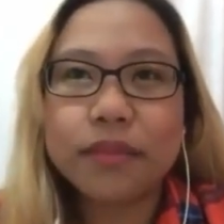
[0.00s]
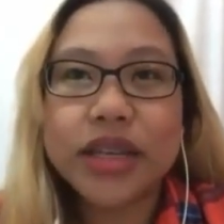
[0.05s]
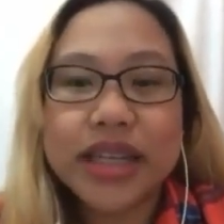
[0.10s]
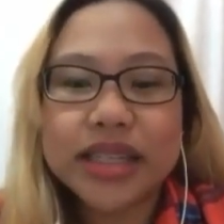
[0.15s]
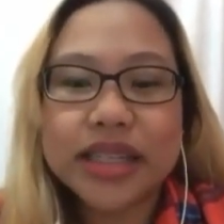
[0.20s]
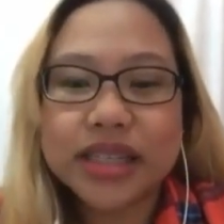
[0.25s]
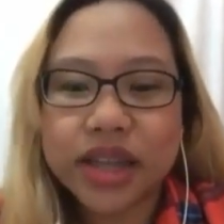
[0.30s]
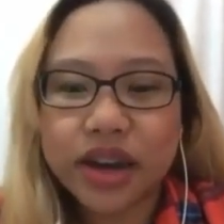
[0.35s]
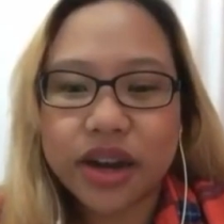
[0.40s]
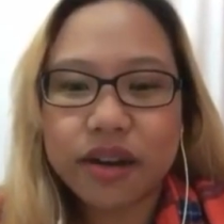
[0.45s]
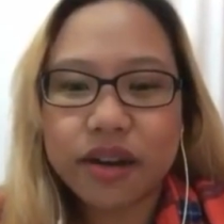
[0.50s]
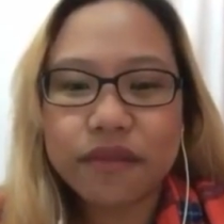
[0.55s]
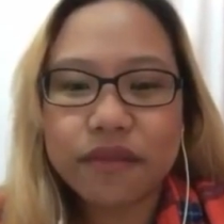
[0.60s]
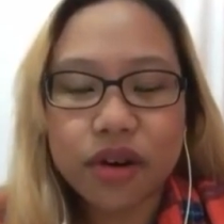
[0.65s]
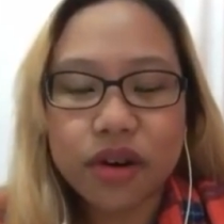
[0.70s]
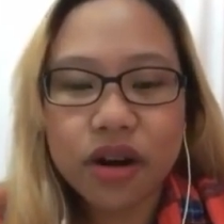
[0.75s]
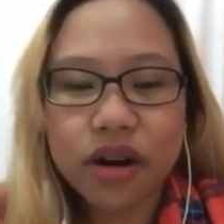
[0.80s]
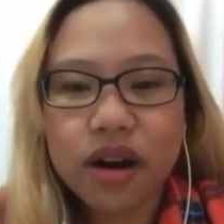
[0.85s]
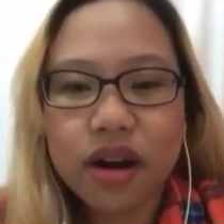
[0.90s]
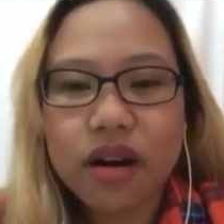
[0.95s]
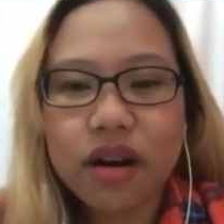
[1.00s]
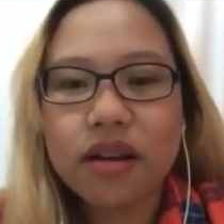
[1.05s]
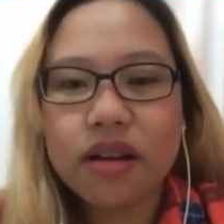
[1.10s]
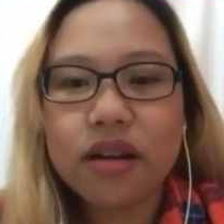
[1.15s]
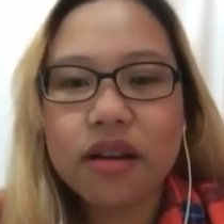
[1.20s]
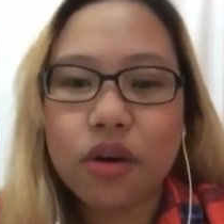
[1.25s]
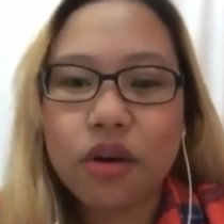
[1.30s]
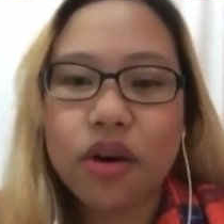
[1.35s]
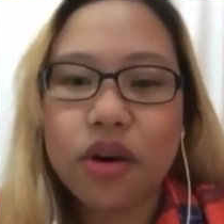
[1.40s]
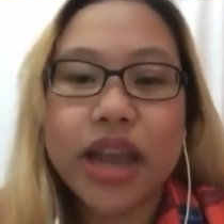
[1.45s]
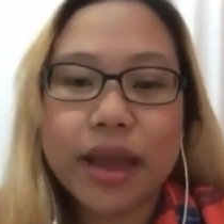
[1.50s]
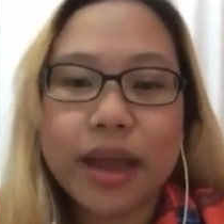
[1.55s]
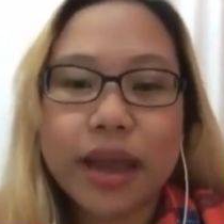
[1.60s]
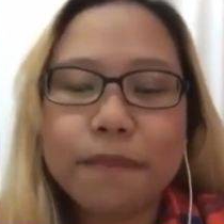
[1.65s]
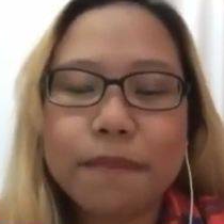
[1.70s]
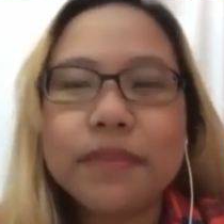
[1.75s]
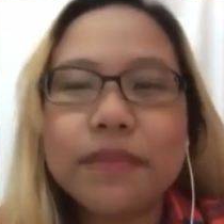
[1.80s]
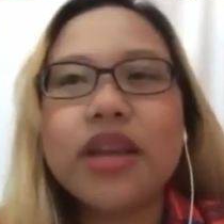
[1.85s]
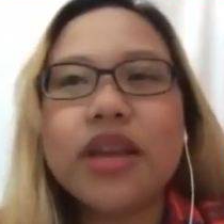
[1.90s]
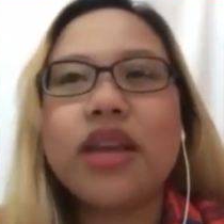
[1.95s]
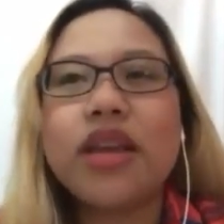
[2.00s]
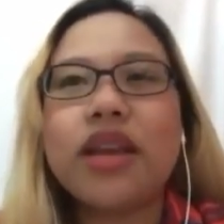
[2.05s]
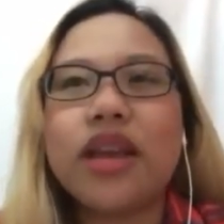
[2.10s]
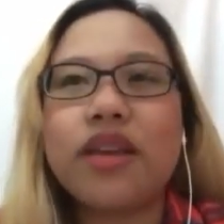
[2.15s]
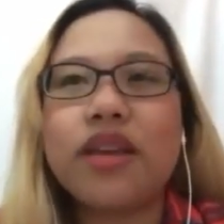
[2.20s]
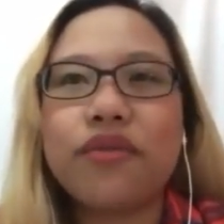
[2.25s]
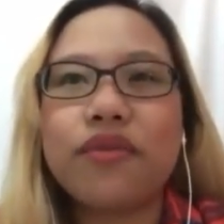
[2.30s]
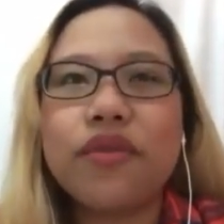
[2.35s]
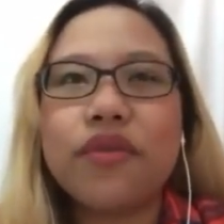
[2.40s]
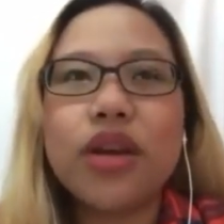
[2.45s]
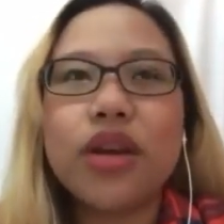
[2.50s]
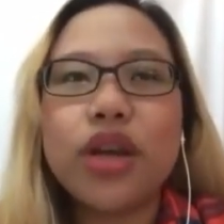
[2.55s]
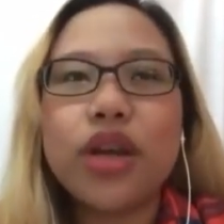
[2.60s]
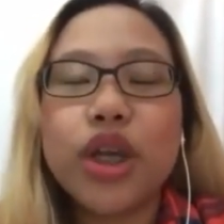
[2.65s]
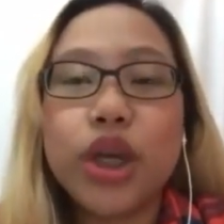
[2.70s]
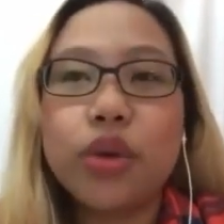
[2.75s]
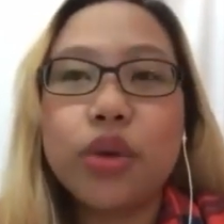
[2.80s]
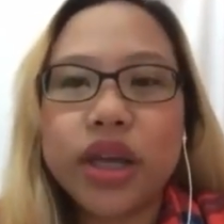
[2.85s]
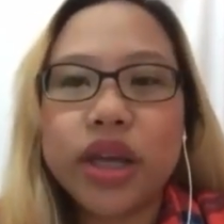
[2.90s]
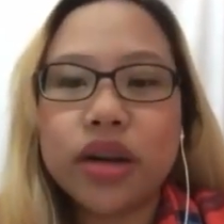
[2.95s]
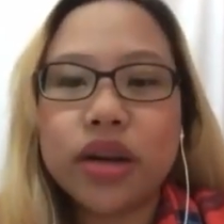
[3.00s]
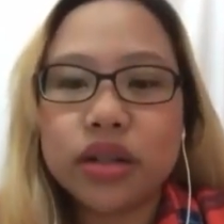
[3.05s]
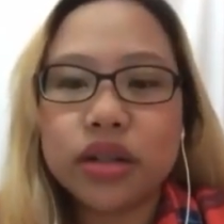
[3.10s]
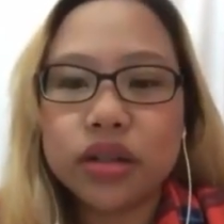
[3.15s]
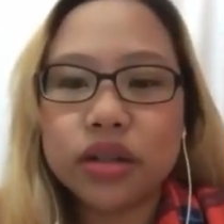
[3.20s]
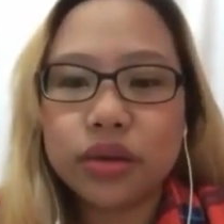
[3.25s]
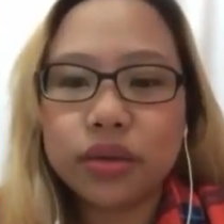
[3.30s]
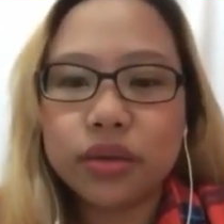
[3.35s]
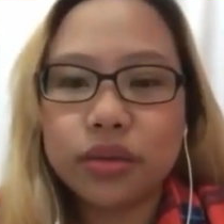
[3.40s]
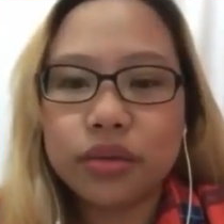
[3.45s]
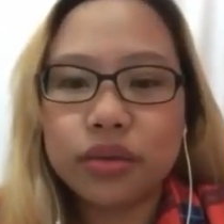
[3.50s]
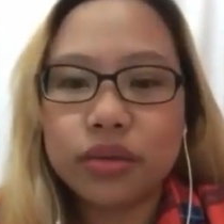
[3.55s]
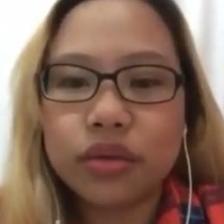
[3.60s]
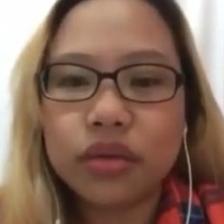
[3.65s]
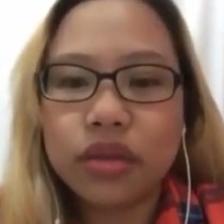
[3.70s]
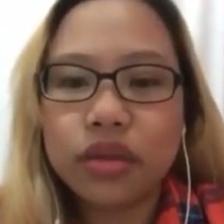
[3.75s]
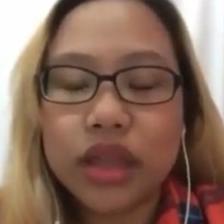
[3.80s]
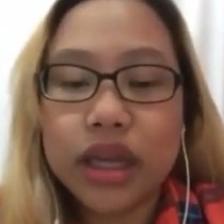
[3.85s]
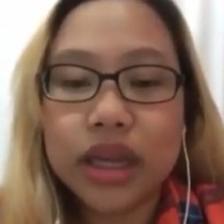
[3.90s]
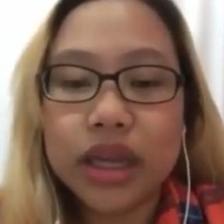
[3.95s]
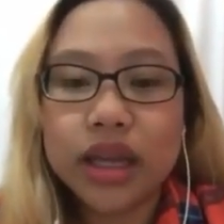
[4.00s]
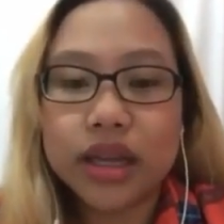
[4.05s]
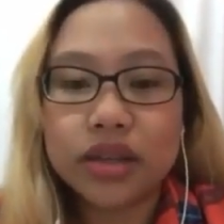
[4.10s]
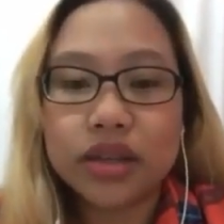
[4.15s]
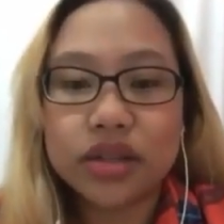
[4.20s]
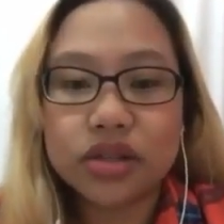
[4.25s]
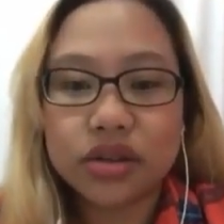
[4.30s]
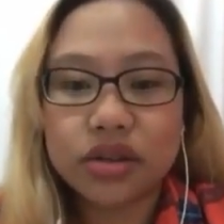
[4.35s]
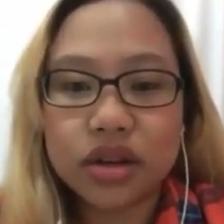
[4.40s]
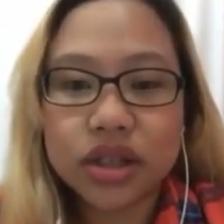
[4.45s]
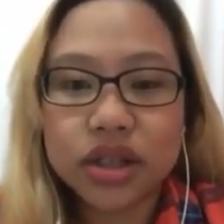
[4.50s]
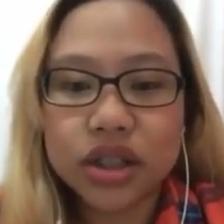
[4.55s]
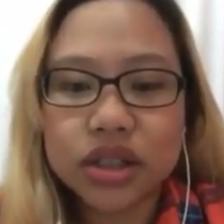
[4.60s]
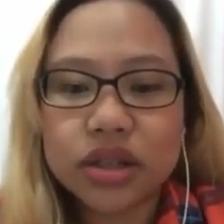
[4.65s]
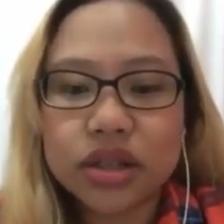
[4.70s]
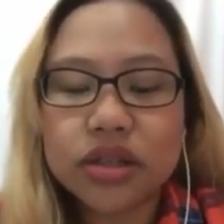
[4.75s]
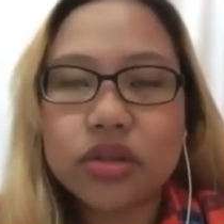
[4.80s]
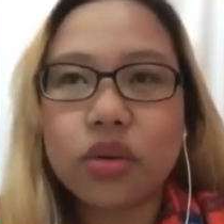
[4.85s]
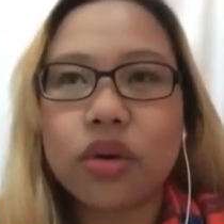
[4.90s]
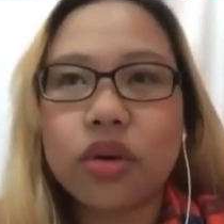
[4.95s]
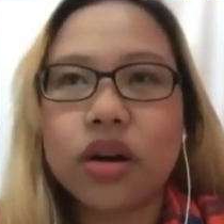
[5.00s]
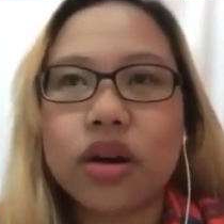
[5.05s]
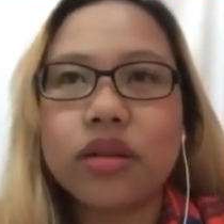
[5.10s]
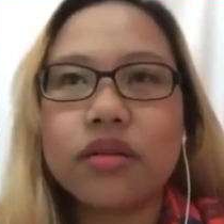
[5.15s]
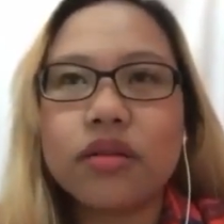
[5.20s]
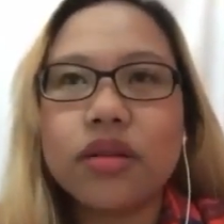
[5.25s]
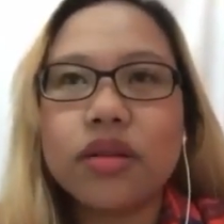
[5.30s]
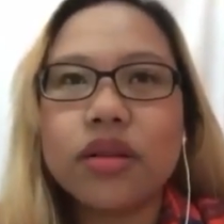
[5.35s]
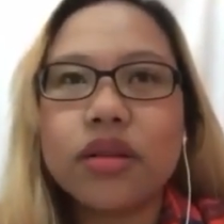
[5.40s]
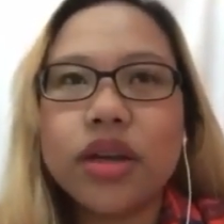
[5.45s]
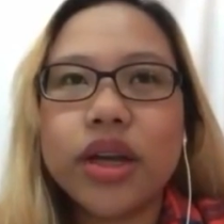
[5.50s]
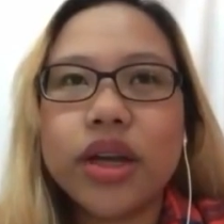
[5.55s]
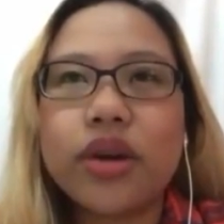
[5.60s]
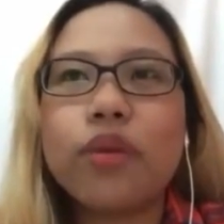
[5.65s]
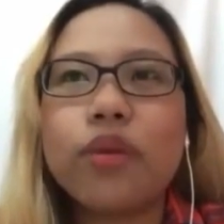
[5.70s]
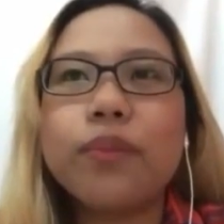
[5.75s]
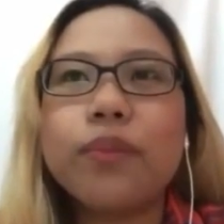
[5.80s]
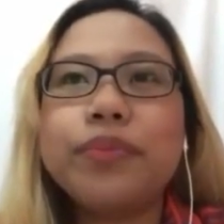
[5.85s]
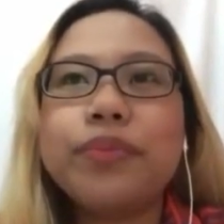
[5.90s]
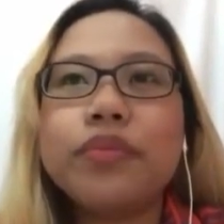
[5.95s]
easier for her or him if you include the instructions. Or, you know,